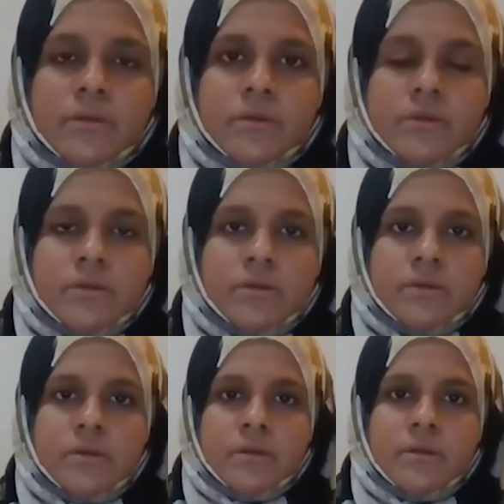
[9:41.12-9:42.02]

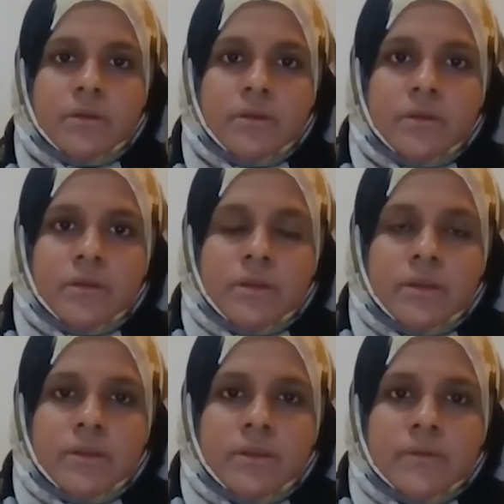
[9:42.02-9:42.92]

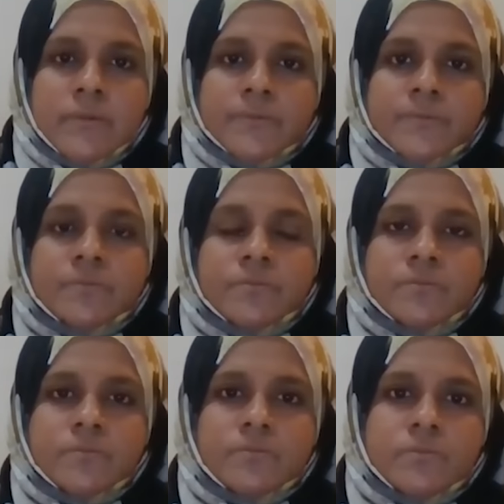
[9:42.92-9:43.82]

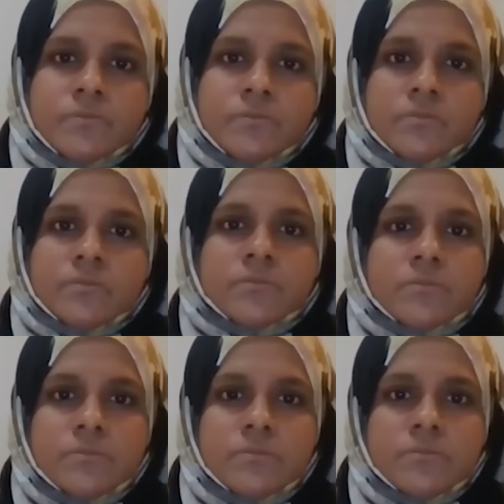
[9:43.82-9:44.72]

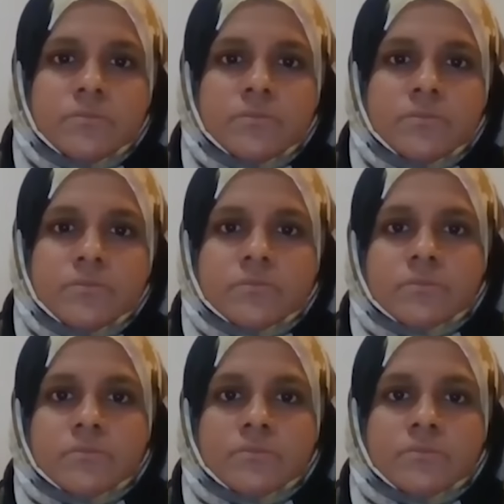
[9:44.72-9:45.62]

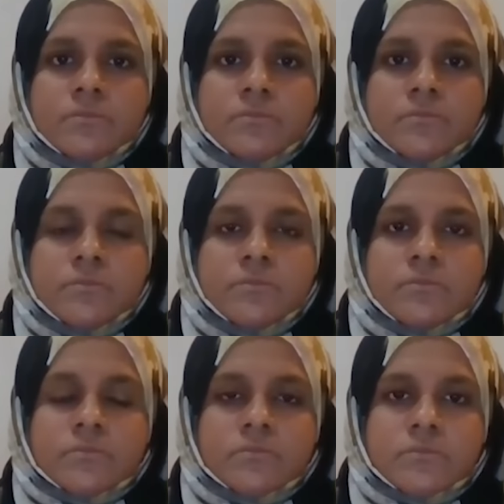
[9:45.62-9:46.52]

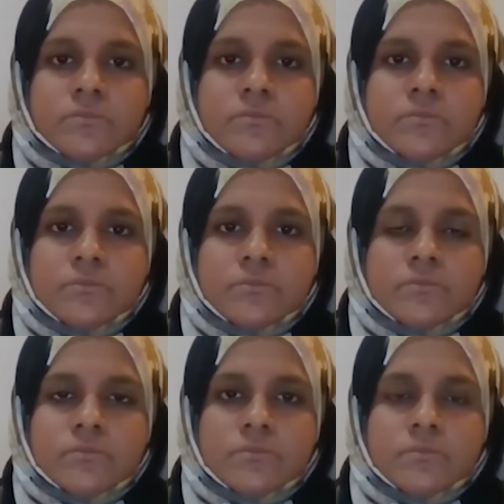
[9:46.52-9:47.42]

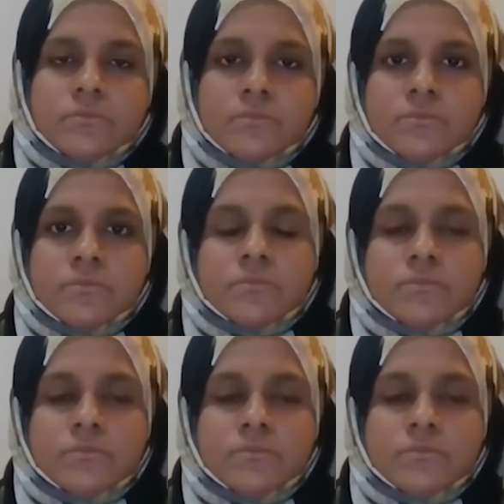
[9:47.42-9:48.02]
[no speech]